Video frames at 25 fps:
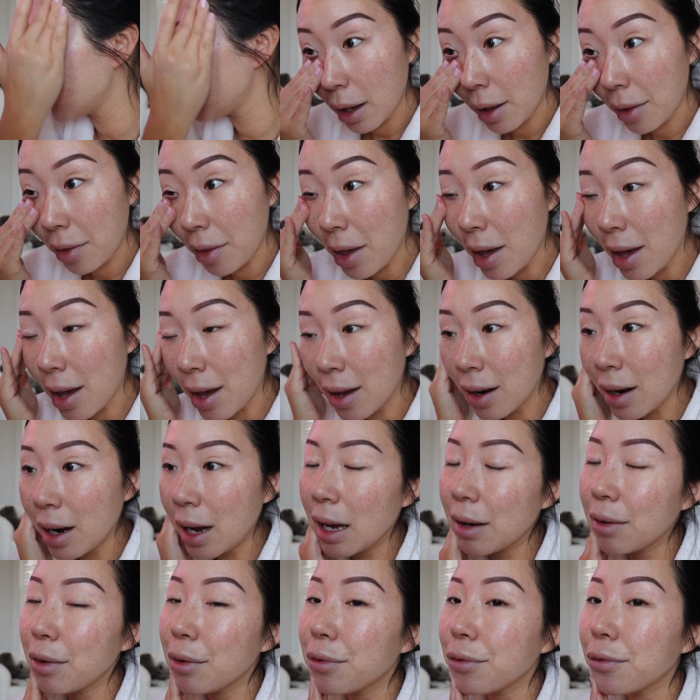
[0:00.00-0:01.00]
And then
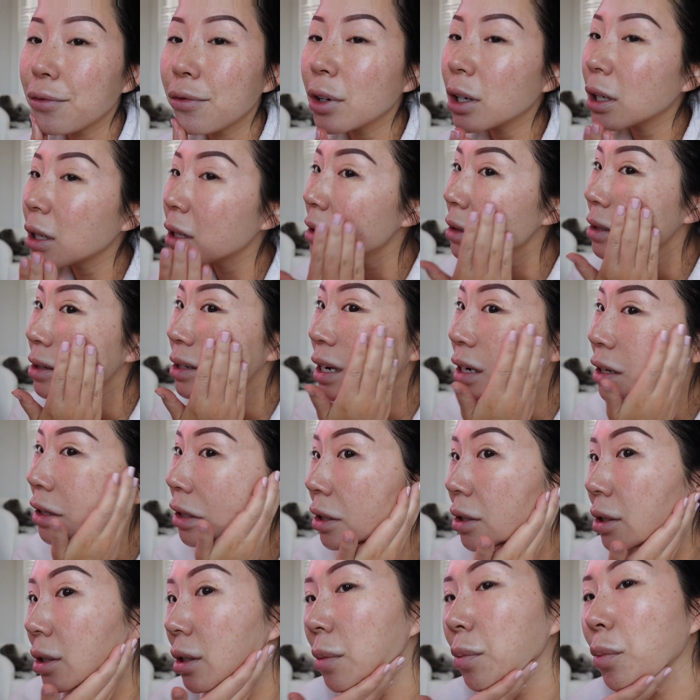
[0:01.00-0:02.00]
I have a freaking
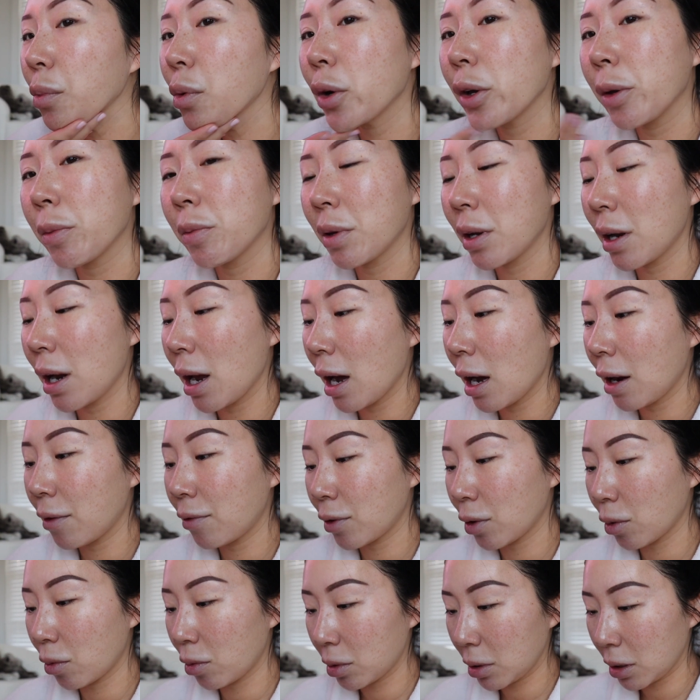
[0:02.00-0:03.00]
dentist appointment
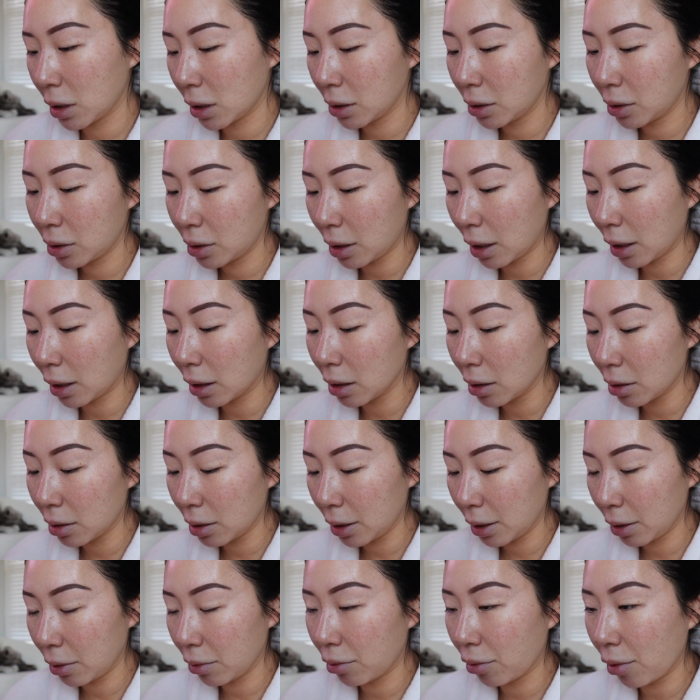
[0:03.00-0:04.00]
afterwards, like
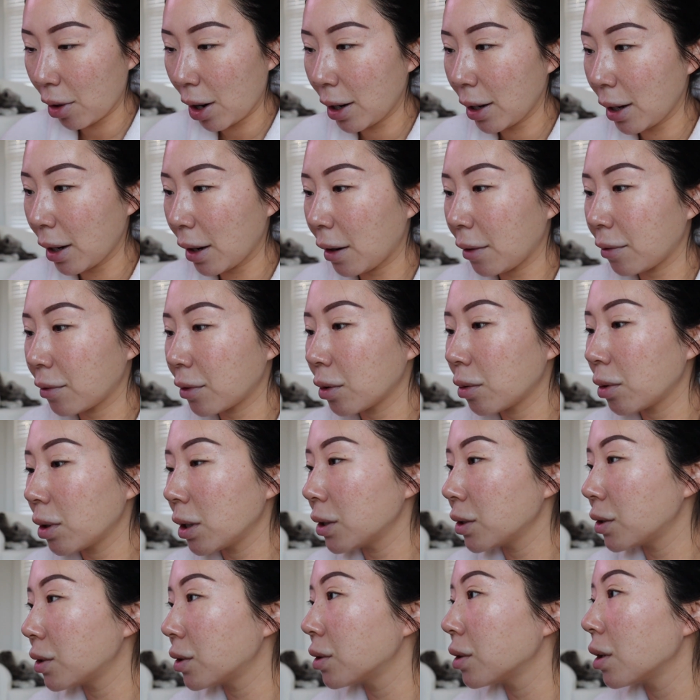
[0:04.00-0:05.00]
literally right
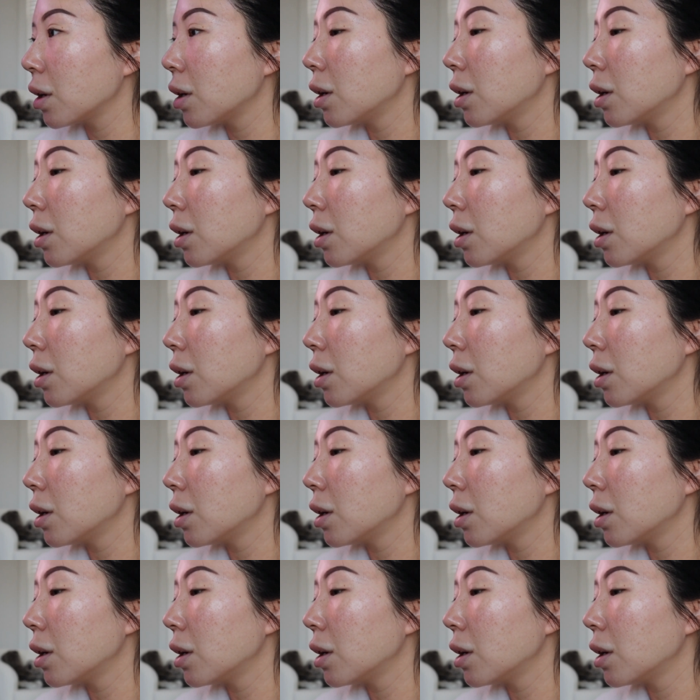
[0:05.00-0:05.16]
afterwards.